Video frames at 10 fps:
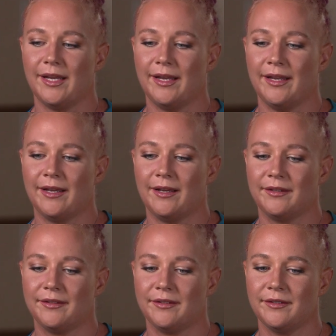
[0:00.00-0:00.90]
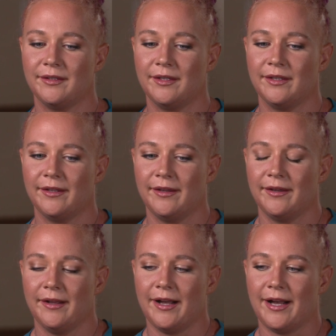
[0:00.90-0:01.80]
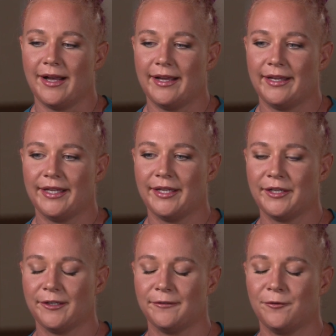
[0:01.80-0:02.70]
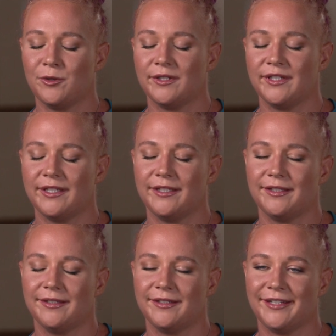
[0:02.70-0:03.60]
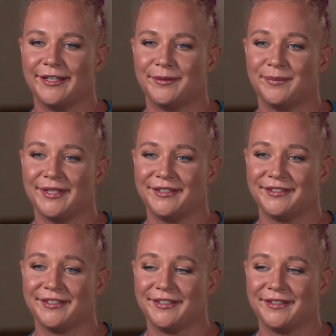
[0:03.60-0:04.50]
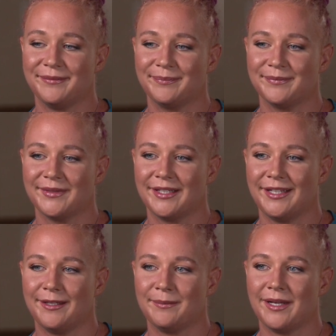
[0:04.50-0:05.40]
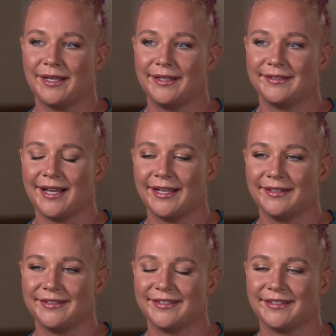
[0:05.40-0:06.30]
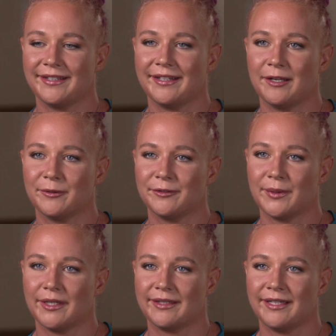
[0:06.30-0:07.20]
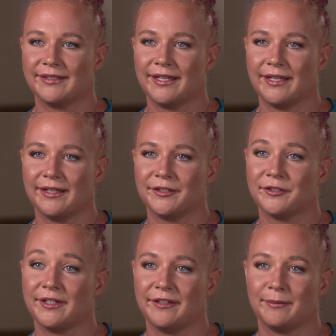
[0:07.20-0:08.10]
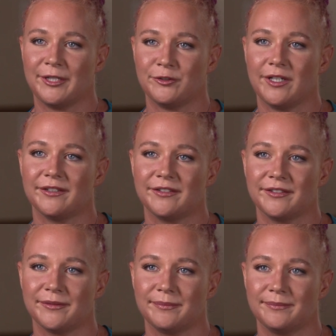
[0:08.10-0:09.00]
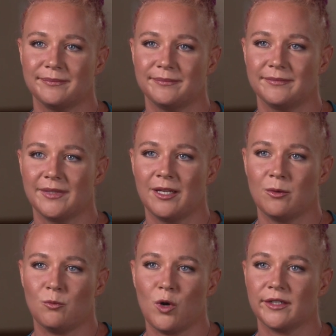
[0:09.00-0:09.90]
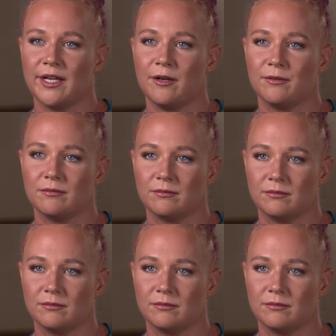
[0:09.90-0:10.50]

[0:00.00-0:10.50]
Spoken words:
And I folded it and placed it in my tights that I was wearing that day underneath my dress and walked out.